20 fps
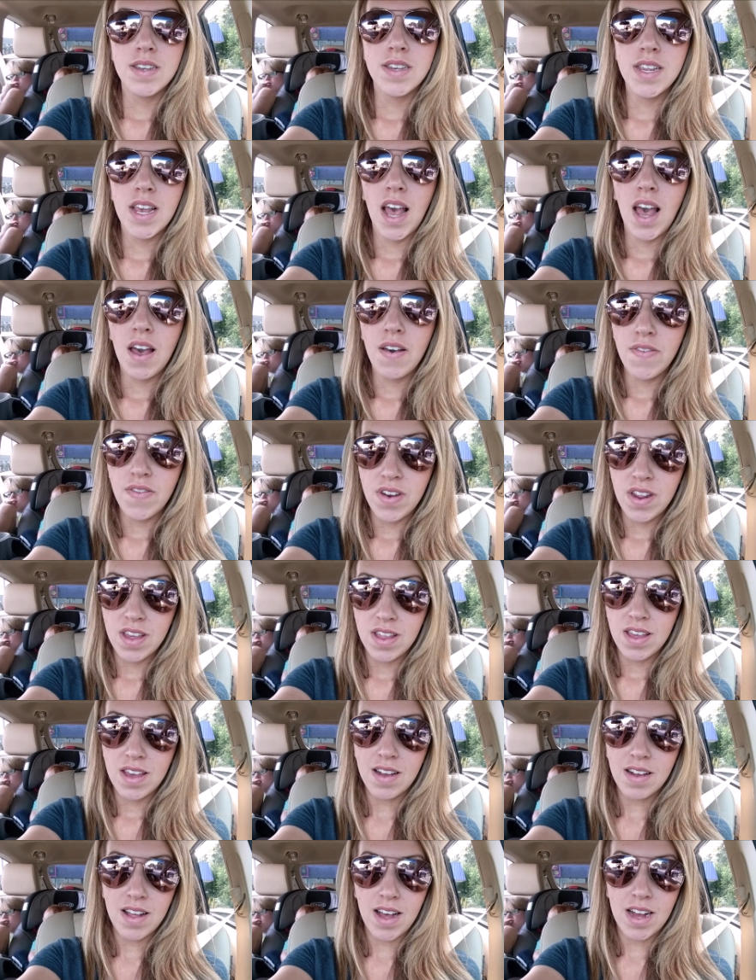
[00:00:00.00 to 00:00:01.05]

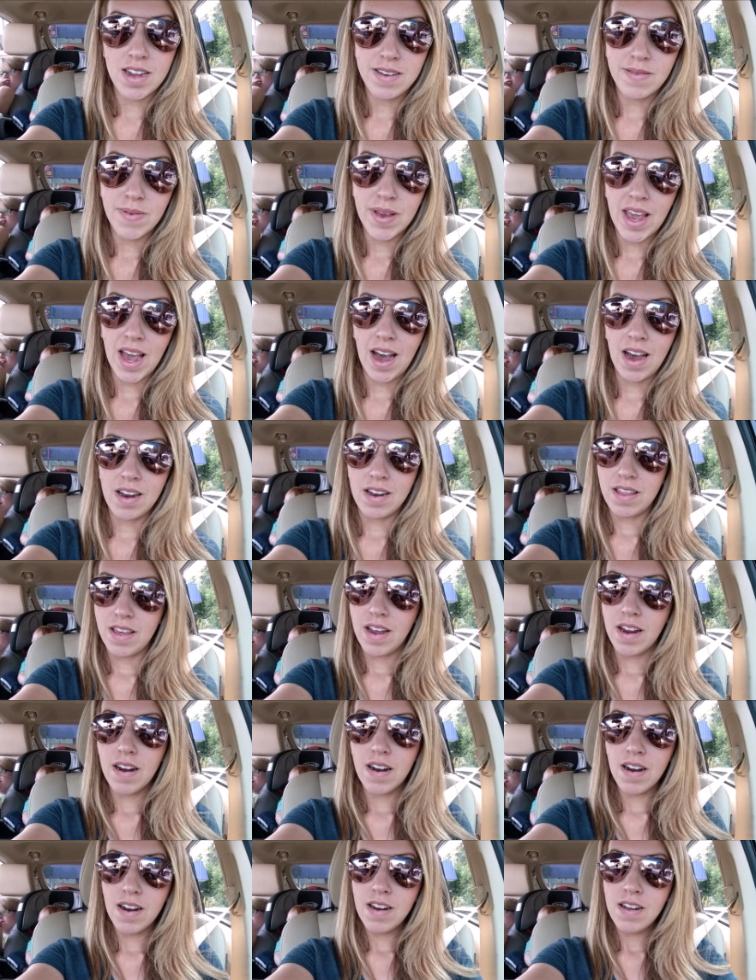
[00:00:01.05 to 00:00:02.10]
definitely glad to be out of
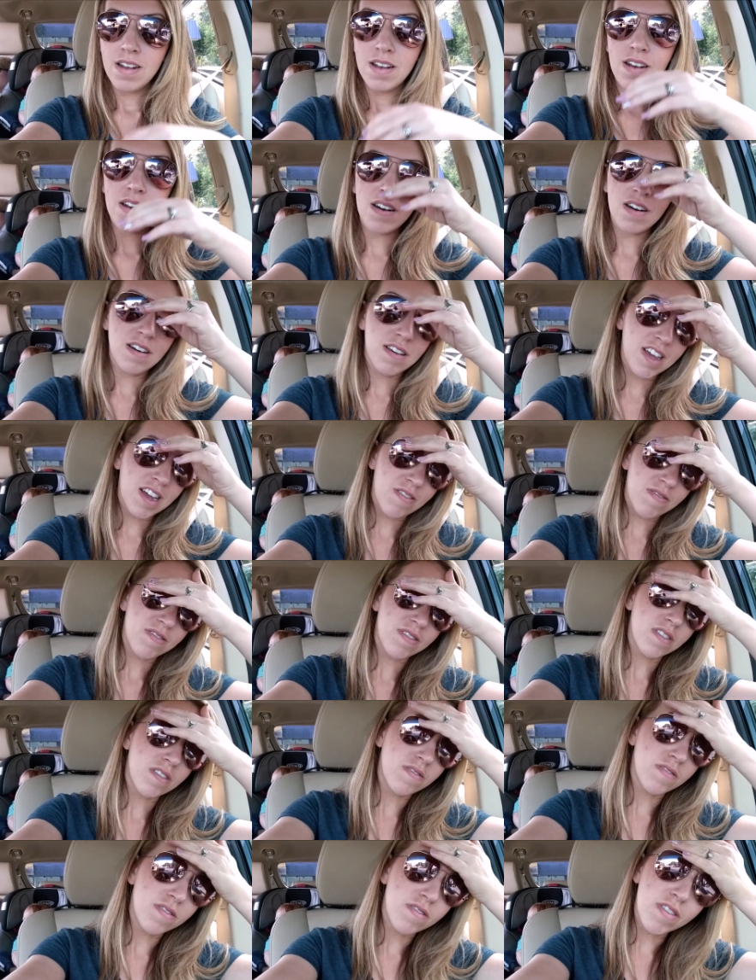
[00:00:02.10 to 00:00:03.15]
there. Oh, that was
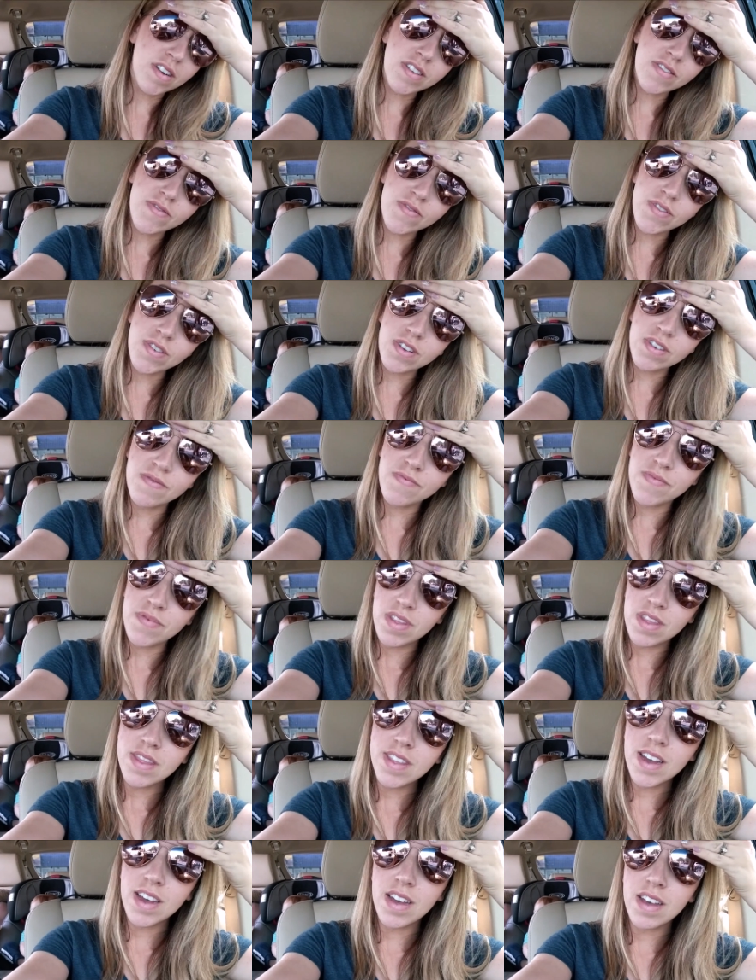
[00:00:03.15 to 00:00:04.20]
so stressful.
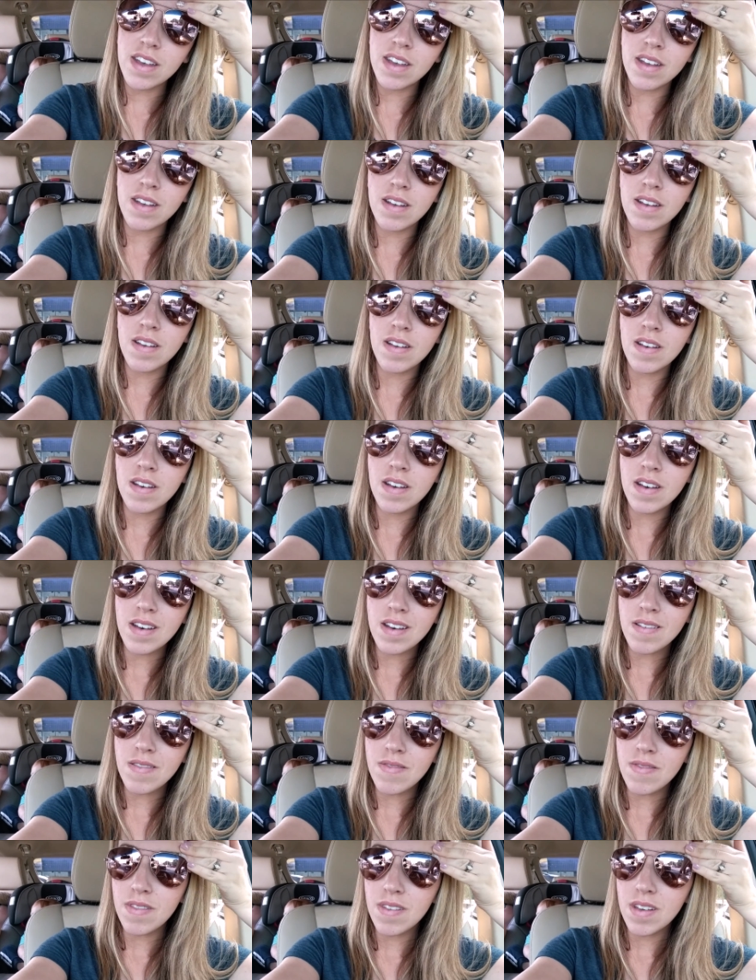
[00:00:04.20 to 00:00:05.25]
The,
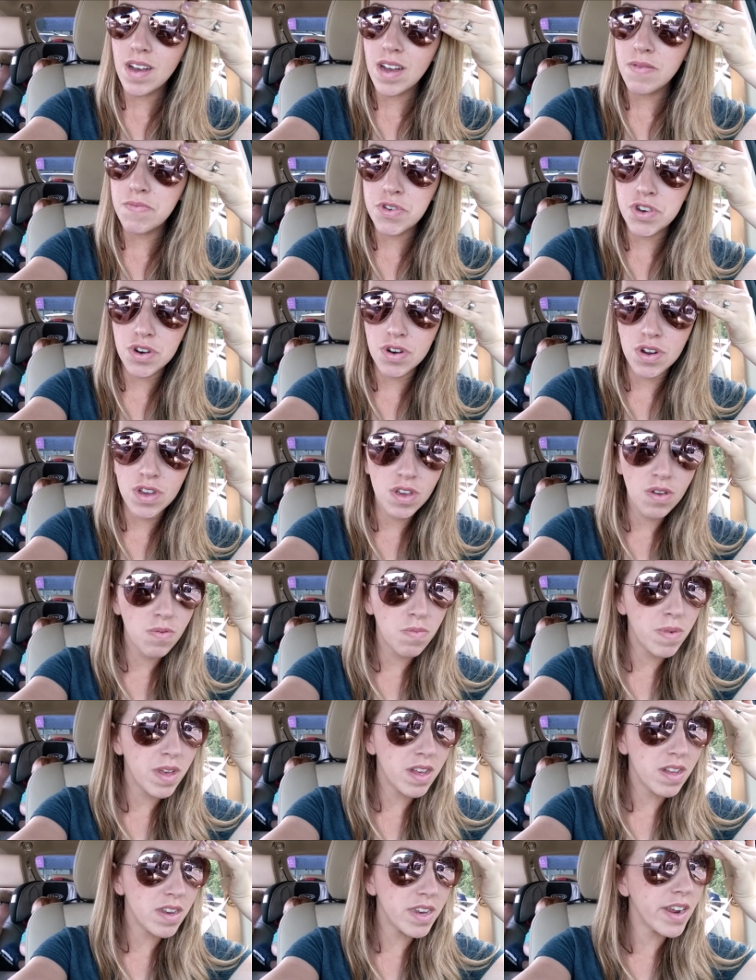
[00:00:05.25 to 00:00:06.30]
I'm sure you
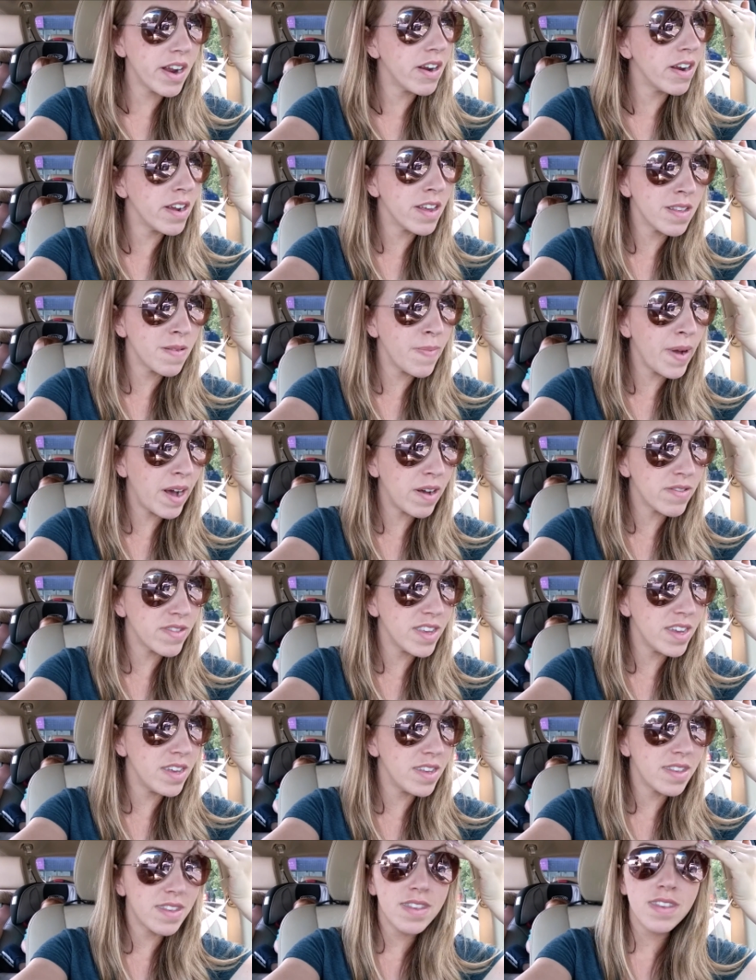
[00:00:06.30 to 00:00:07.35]
military
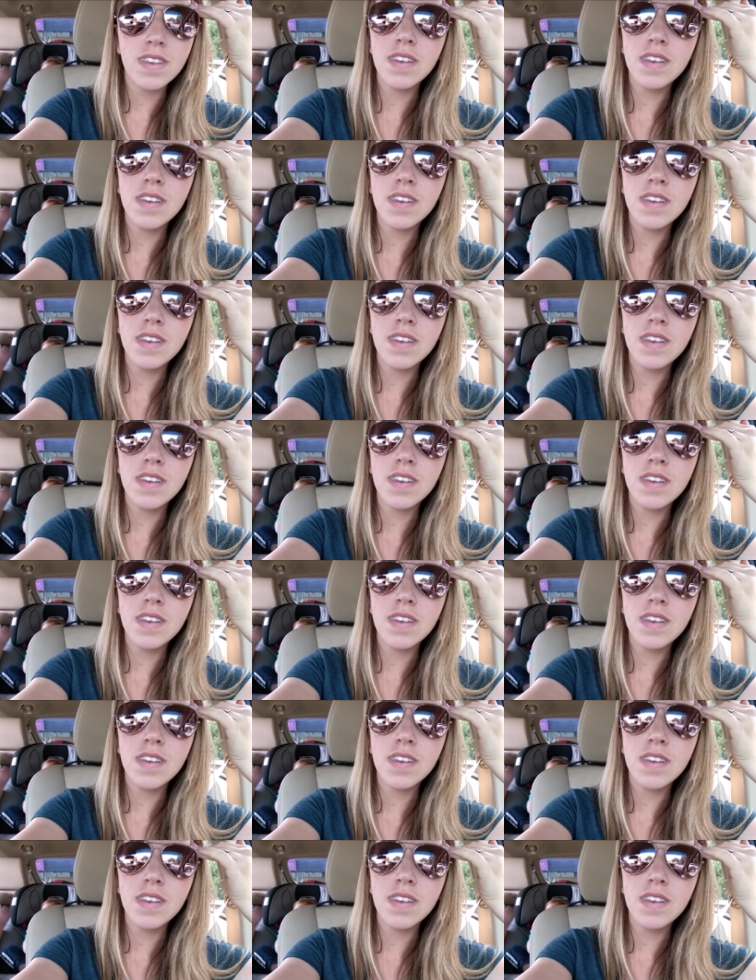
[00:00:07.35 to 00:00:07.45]
spouses